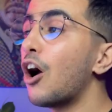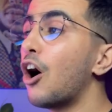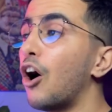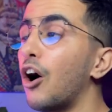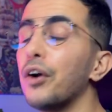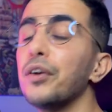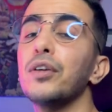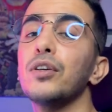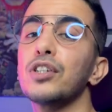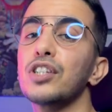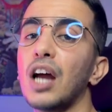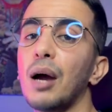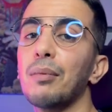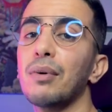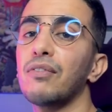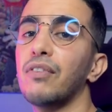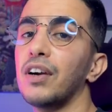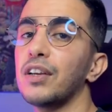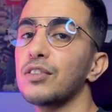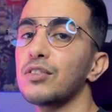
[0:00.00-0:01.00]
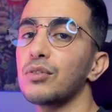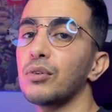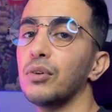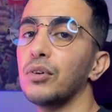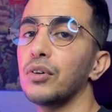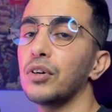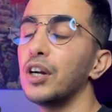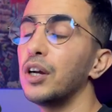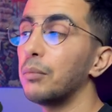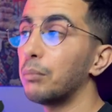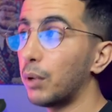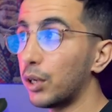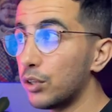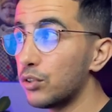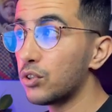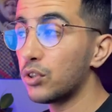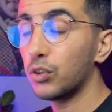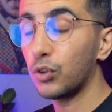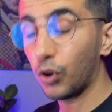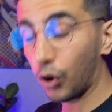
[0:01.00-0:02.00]
on your Shopify store by
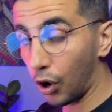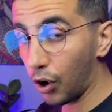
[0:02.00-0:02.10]
using your